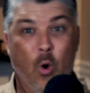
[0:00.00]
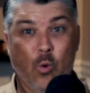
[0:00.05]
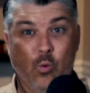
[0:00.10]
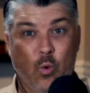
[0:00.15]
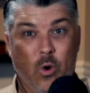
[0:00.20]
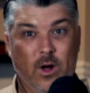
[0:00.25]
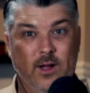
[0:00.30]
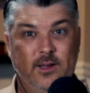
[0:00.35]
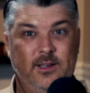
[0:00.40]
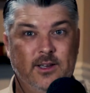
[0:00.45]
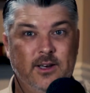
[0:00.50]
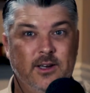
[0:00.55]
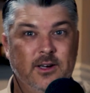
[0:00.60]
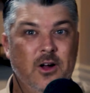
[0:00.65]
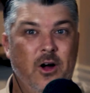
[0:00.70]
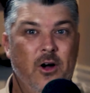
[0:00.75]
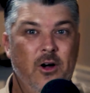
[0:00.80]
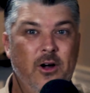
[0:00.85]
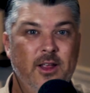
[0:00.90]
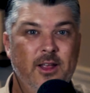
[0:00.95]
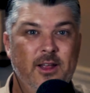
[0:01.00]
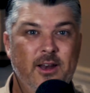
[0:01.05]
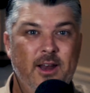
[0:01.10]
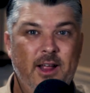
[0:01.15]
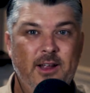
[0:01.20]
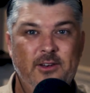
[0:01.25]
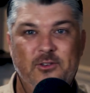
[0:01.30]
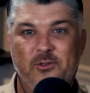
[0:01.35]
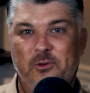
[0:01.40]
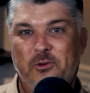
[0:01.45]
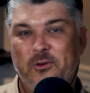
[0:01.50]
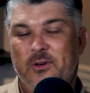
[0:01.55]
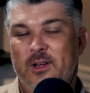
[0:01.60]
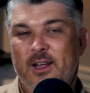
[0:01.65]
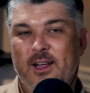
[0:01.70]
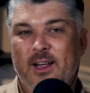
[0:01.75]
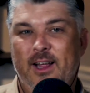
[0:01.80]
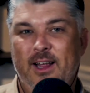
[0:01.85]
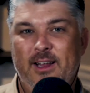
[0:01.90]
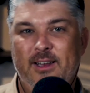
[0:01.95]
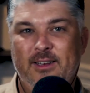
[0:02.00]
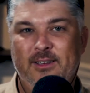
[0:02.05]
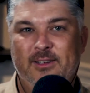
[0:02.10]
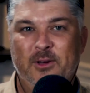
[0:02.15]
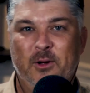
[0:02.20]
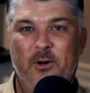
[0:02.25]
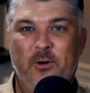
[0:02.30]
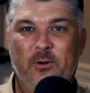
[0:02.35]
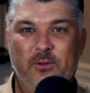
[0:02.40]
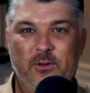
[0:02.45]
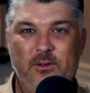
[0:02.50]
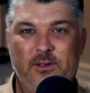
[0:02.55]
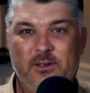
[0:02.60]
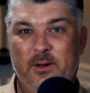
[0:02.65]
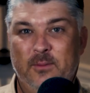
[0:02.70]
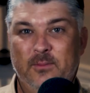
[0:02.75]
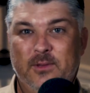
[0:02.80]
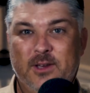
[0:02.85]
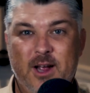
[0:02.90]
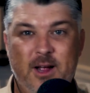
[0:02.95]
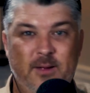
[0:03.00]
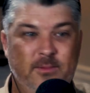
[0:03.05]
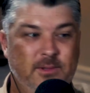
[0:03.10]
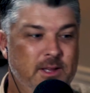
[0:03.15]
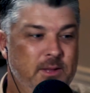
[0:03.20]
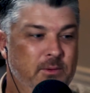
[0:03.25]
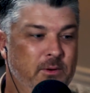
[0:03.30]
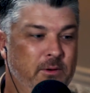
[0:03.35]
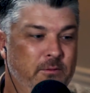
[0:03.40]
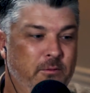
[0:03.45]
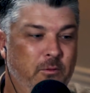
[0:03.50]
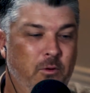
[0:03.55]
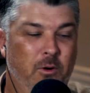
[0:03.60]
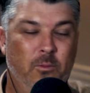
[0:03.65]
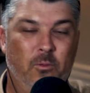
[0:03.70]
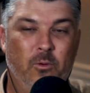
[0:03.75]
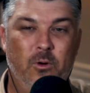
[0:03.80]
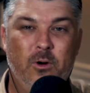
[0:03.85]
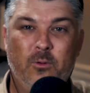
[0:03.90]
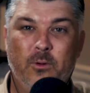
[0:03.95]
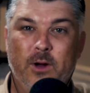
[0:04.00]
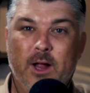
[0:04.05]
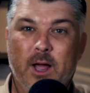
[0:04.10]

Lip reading: Was it a guardian angel? And so sometimes in the reform world,